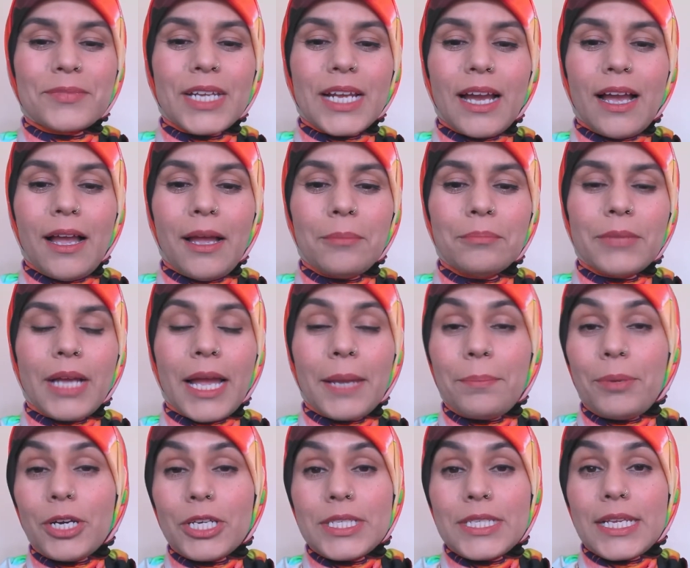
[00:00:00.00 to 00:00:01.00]
I
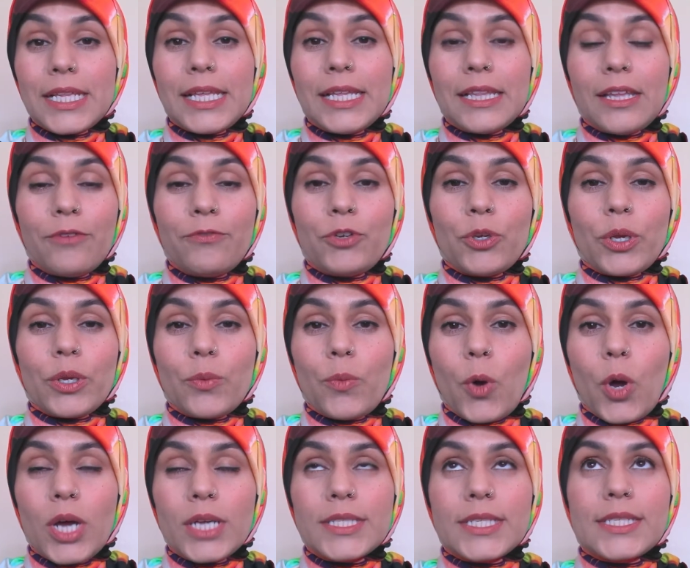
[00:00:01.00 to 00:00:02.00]
personally love doing
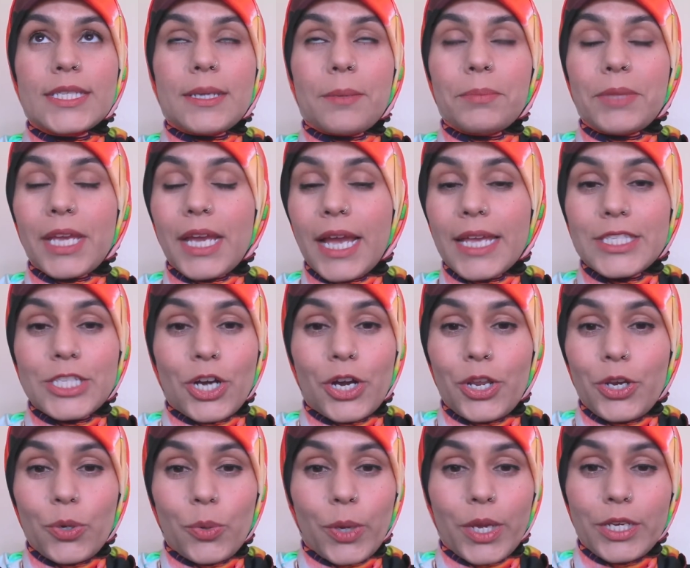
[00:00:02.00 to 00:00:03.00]
walks. It's something I
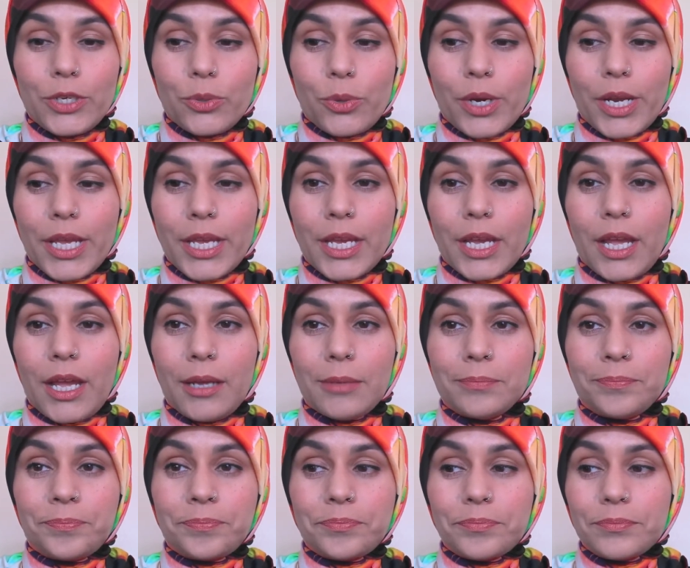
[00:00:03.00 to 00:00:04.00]
started doing during
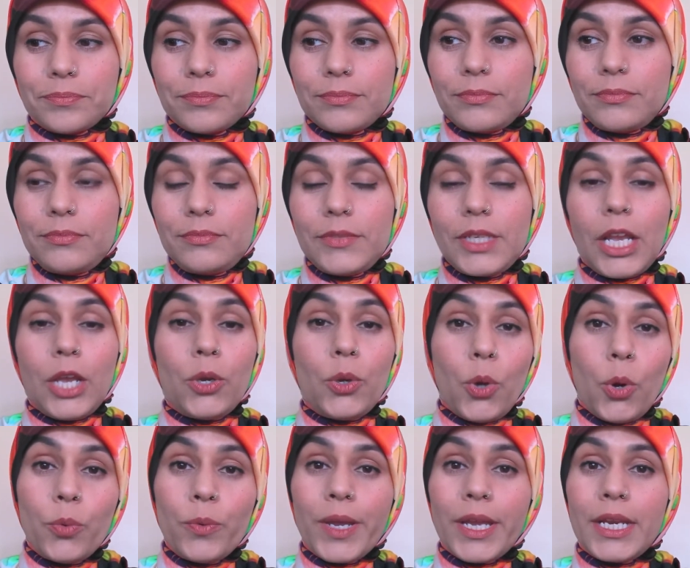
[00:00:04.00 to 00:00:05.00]

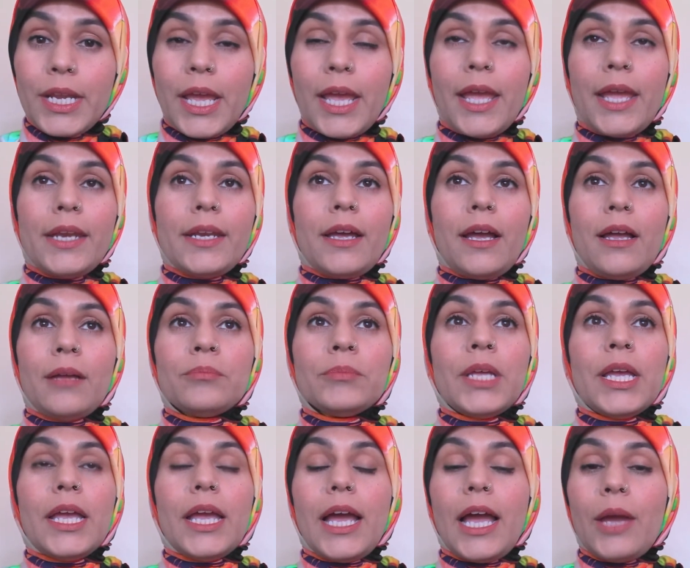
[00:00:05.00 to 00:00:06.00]
COVID, and
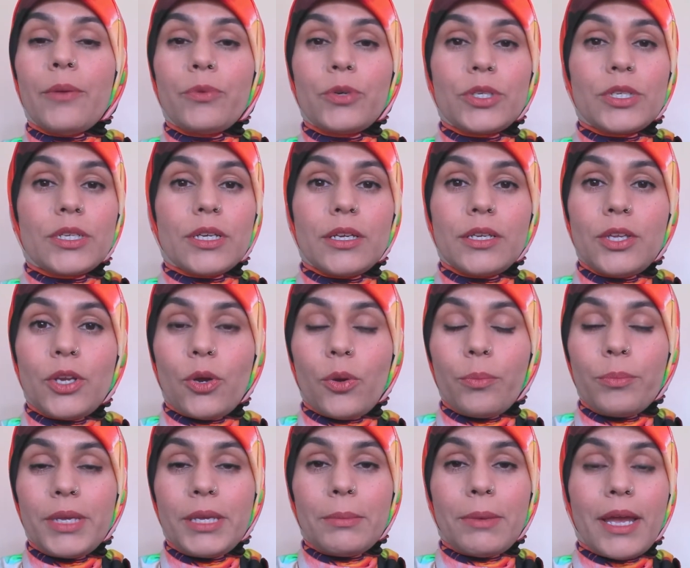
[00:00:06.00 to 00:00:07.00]
I would,
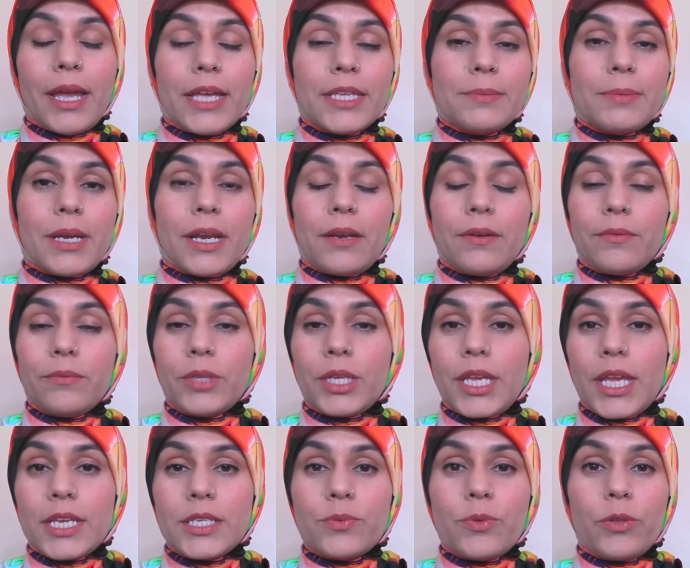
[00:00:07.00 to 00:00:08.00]
me, my husband, and the
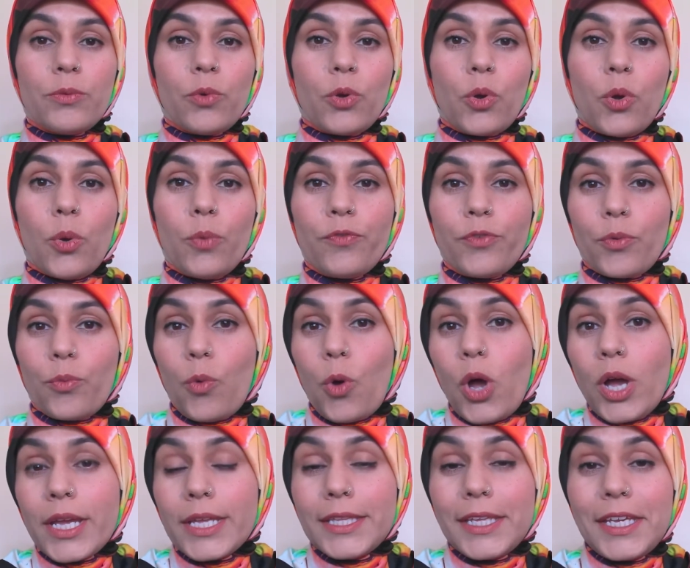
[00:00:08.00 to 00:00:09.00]
kids will go for a
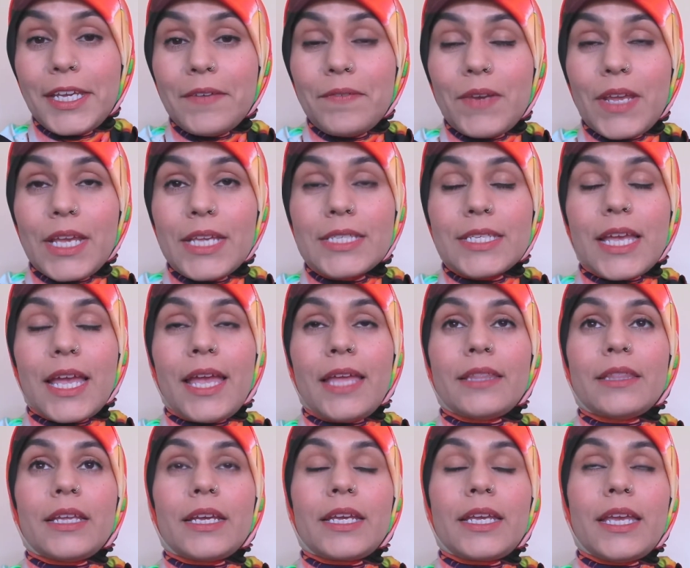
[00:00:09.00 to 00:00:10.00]
walk in the evenings,
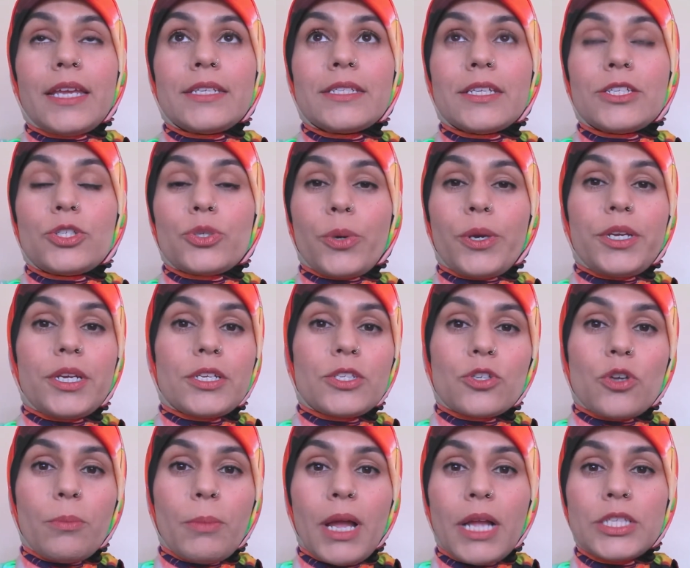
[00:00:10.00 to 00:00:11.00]
and the kids enjoyed it
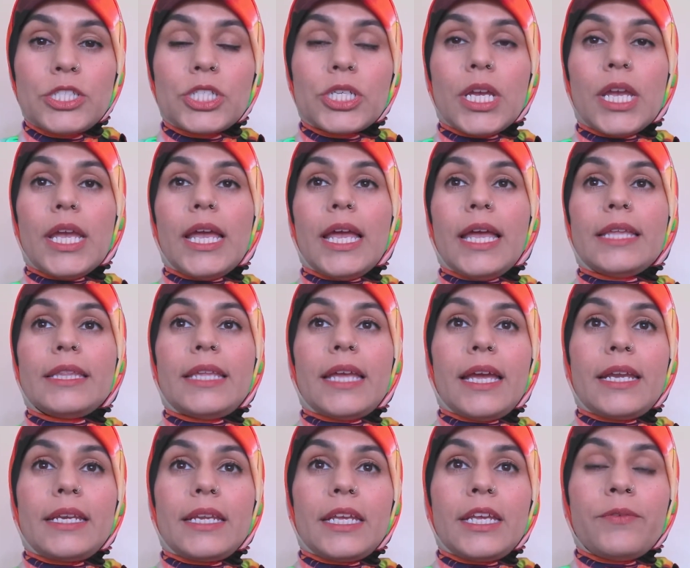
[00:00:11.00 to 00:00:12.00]
so much
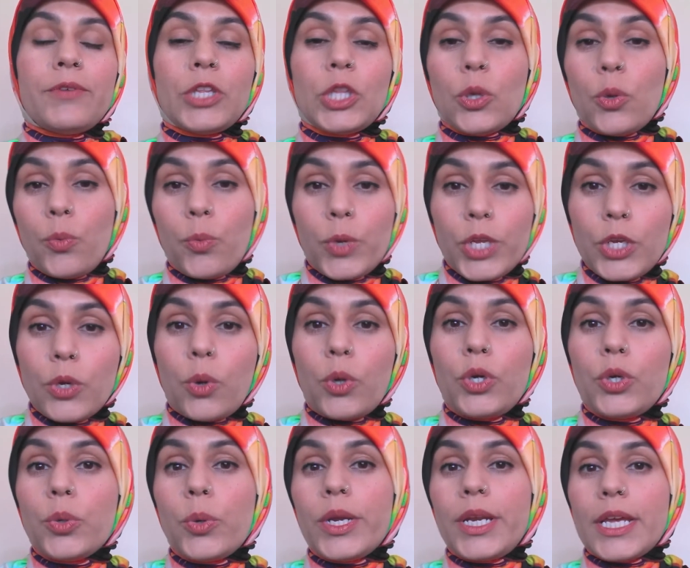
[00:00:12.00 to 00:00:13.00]
that even though we
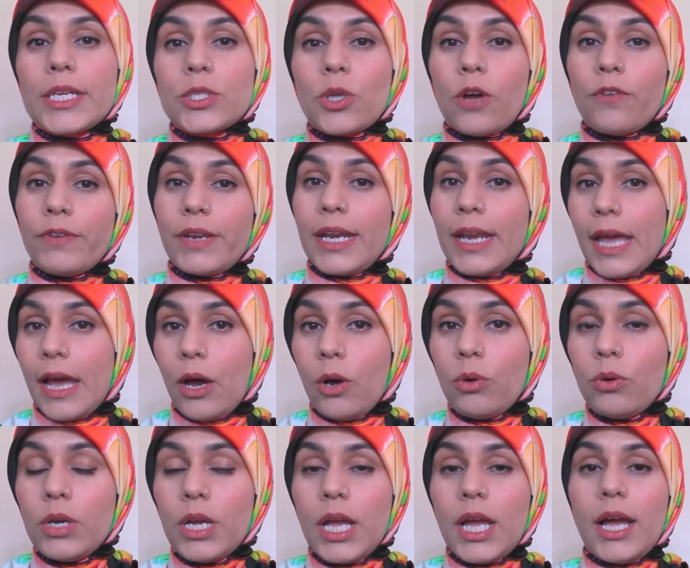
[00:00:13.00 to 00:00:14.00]
don't do it as often
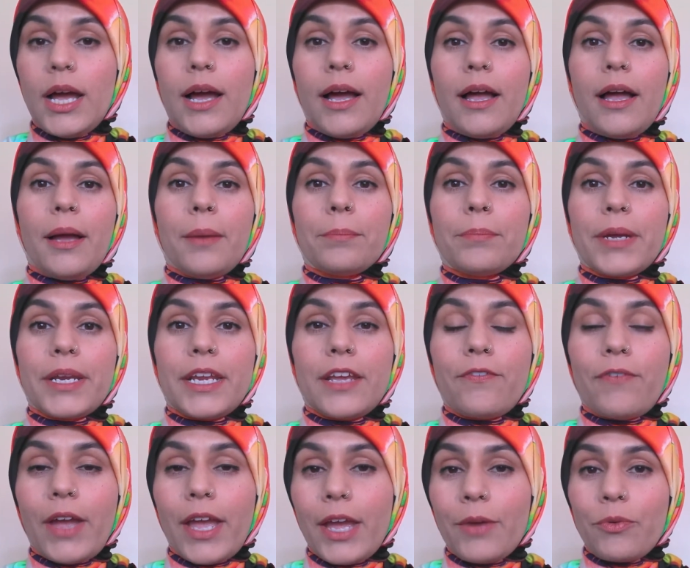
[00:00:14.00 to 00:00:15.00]
now, but
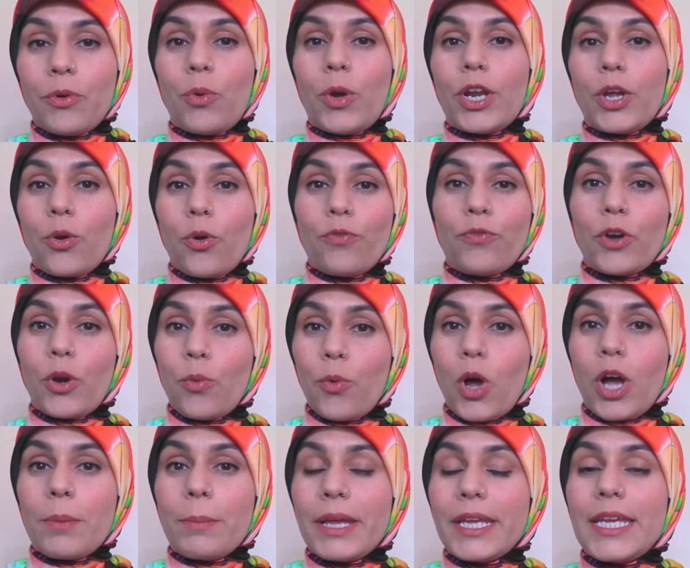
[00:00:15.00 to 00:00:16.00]
if I ever want to go for a
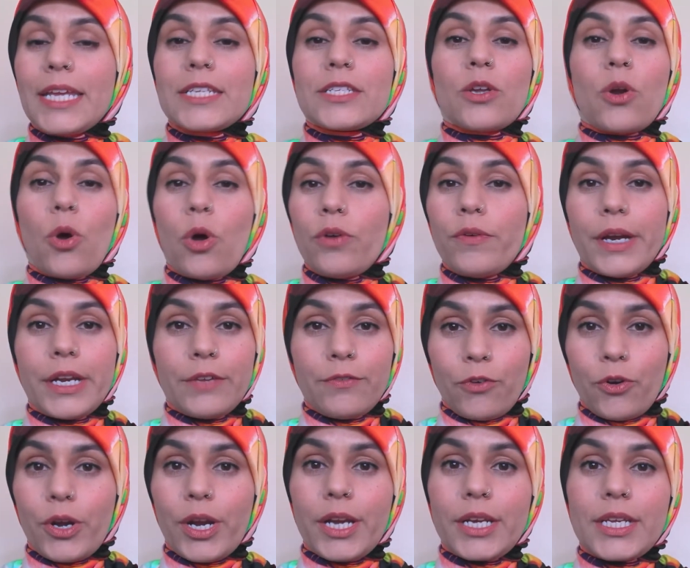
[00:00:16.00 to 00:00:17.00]
walk, my kids are all ready
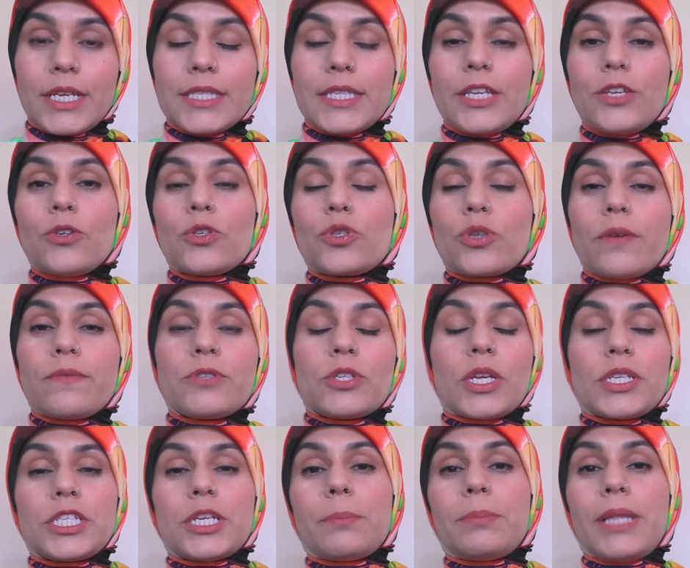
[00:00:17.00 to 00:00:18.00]
for it, because they used to have
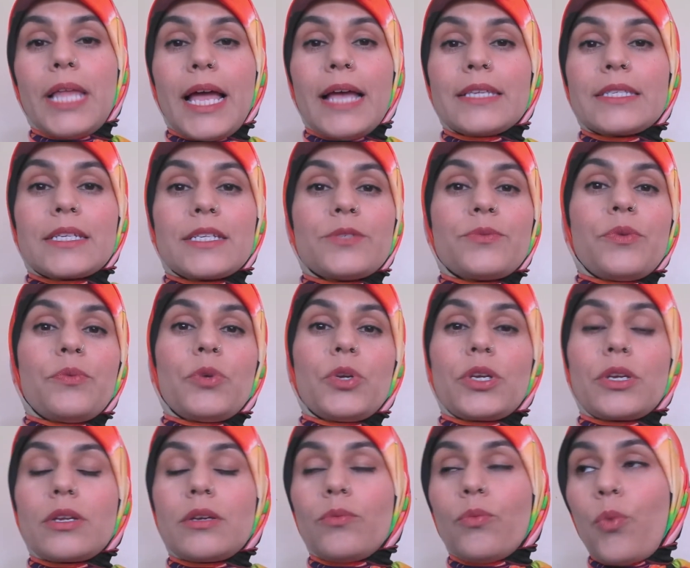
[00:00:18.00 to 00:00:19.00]
such a blast, because we
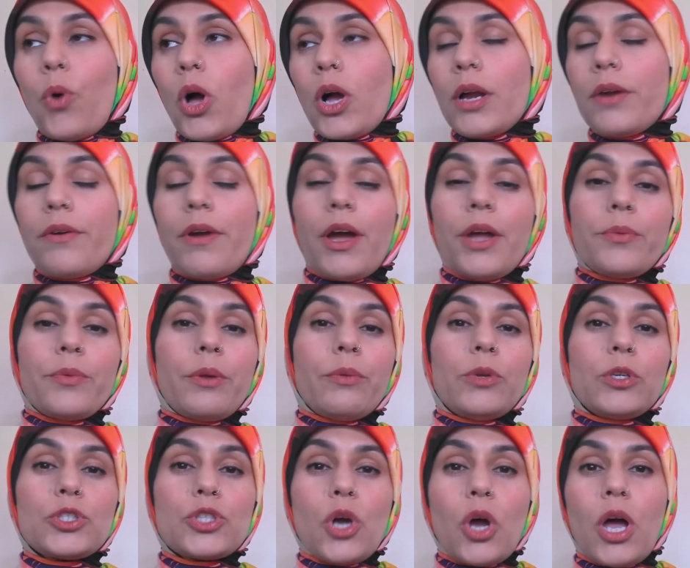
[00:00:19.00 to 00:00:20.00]
would walk around, we
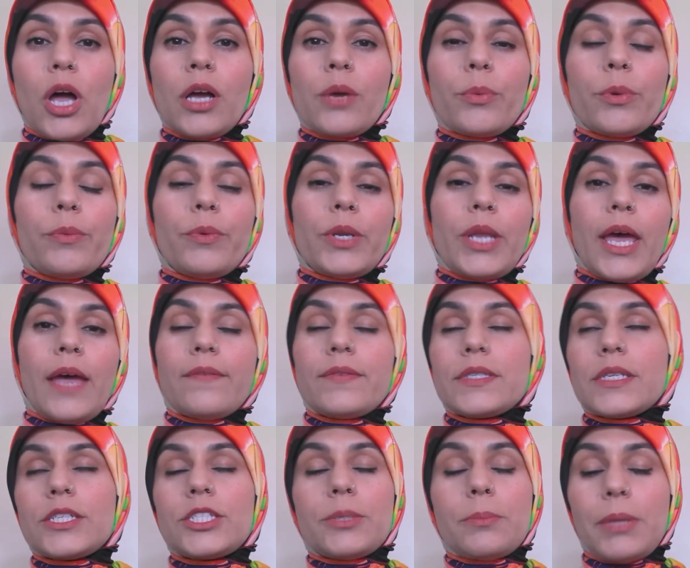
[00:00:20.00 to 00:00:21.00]
would talk, we would have
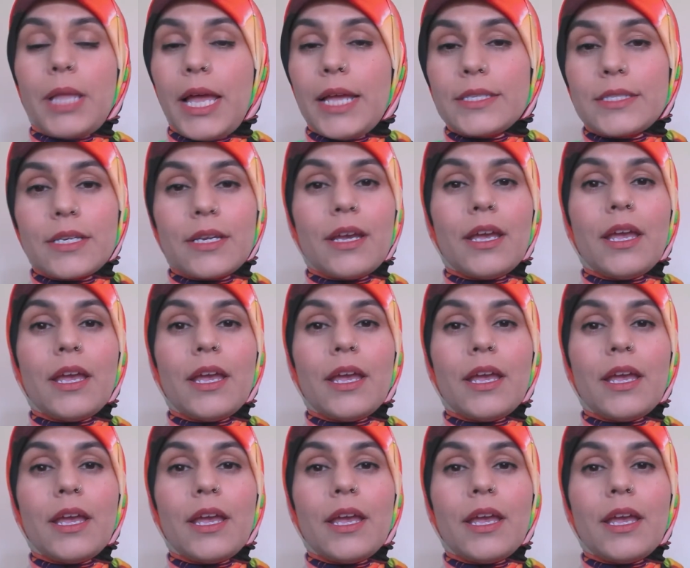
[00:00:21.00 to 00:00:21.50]
such a blast.